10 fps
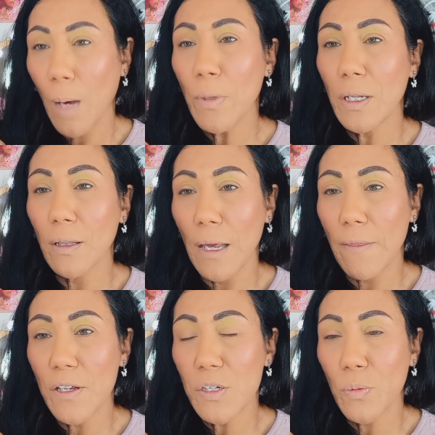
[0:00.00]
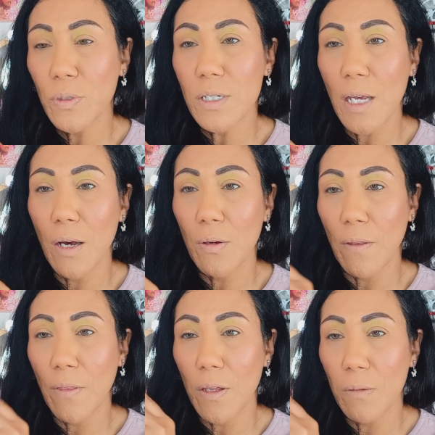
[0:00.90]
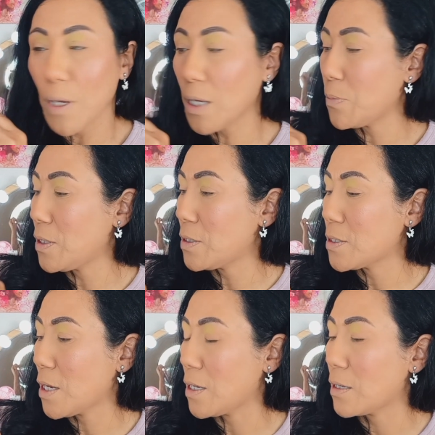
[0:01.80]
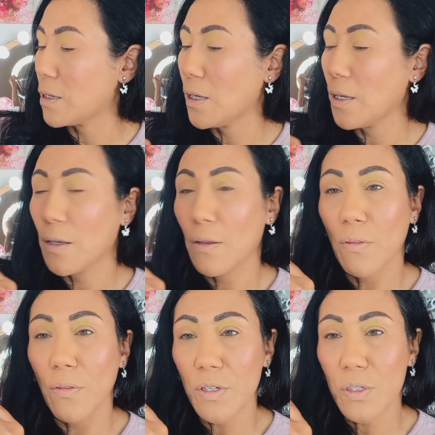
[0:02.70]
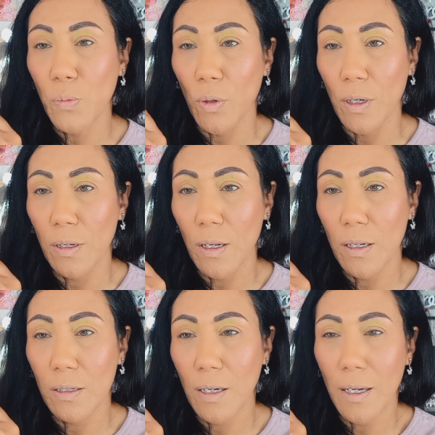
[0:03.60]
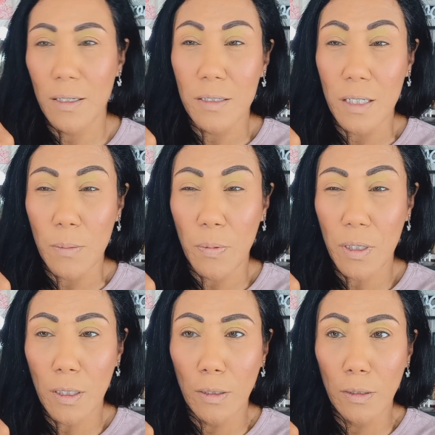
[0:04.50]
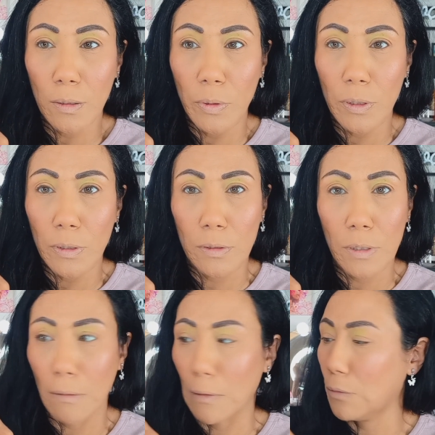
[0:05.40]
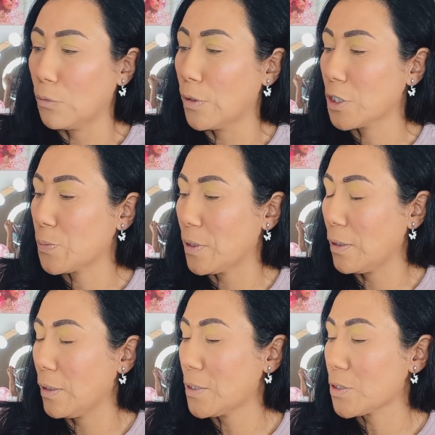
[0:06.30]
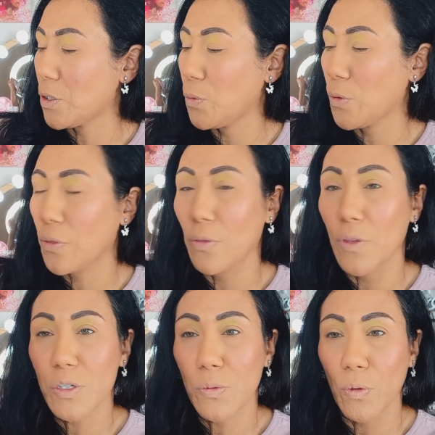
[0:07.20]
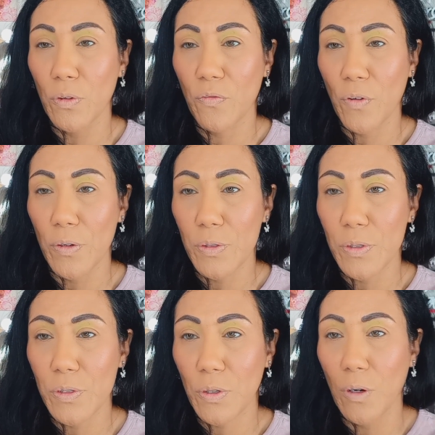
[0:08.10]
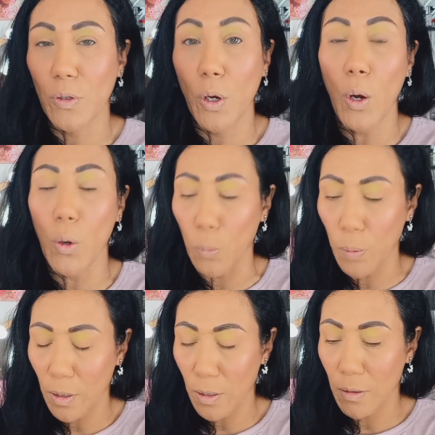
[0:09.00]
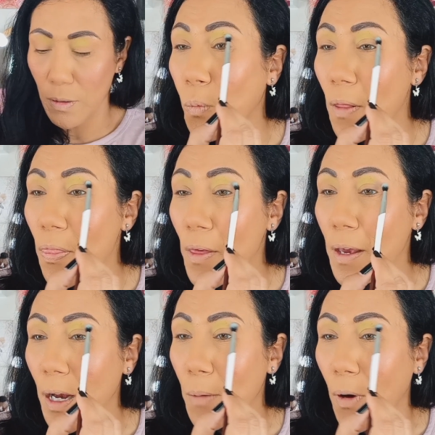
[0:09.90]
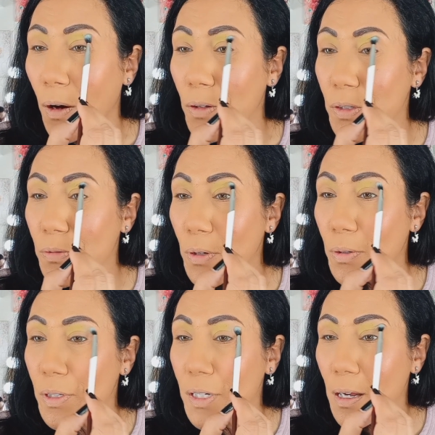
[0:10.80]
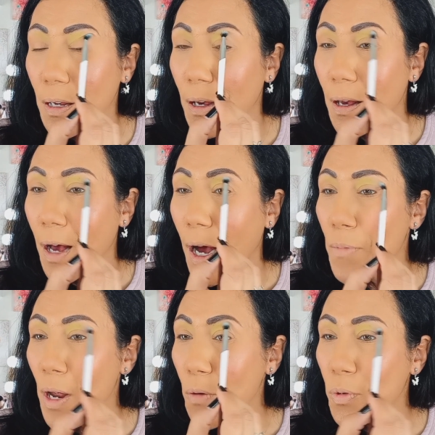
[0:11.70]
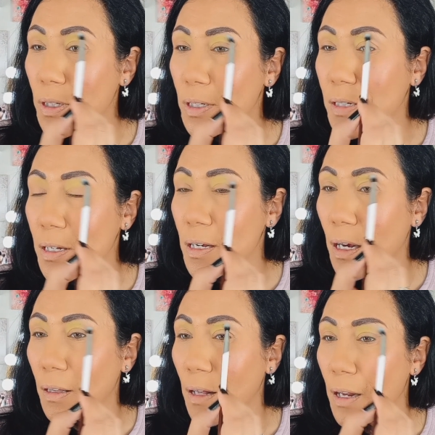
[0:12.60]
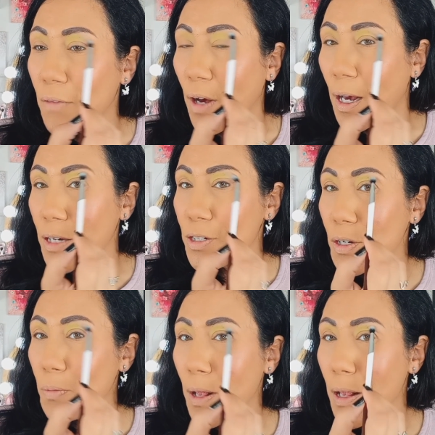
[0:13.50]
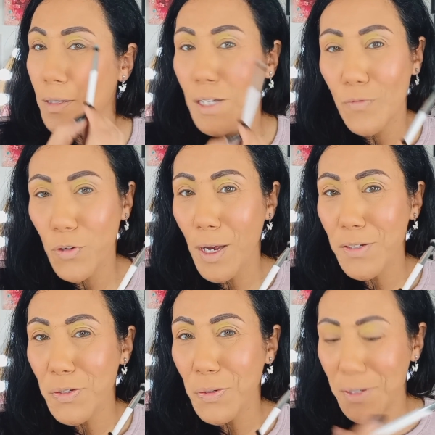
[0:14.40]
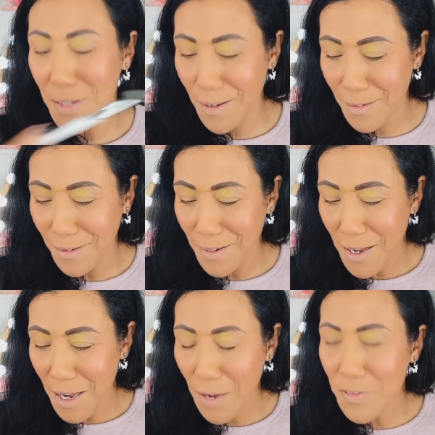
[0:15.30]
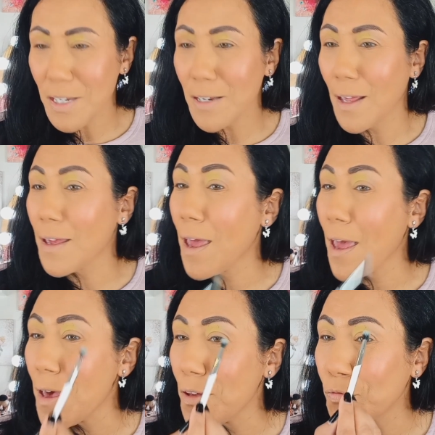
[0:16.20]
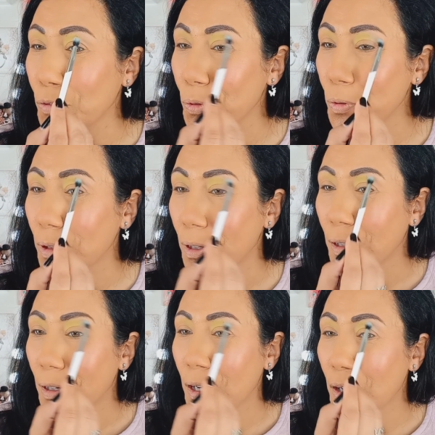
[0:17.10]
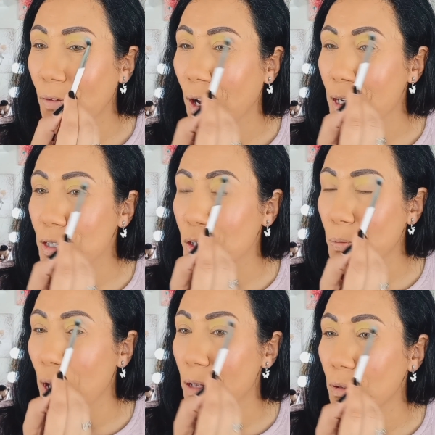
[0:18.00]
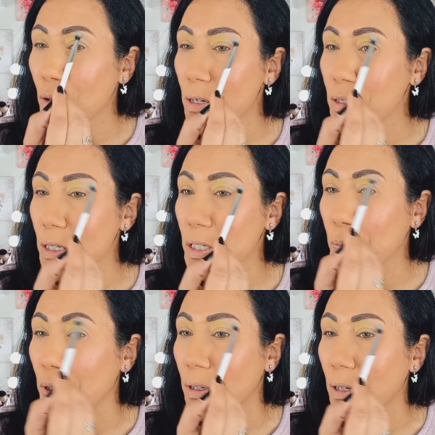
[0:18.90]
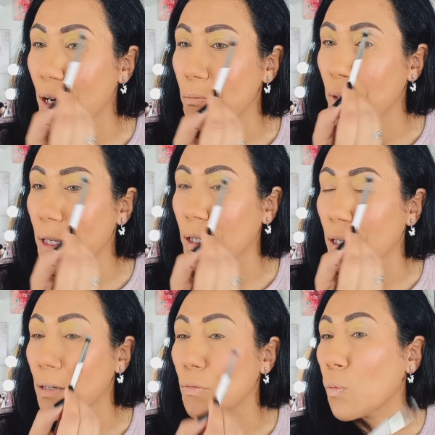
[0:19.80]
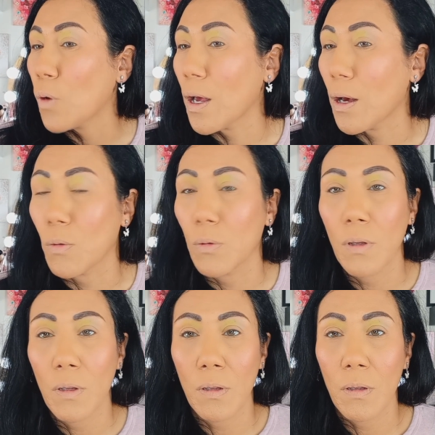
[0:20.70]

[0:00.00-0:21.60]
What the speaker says: I'm going to lay this one down and then maybe take this one and kind of deepen it a little bit, see how that works. But let's go with this one first. It's called Hope. One thing I'm also noticing, I'm not really seeing a lot of eyeshadow palettes. Have you guys noticed that? I've seen a handful of eyeshadow palette launches, but not many. And wow.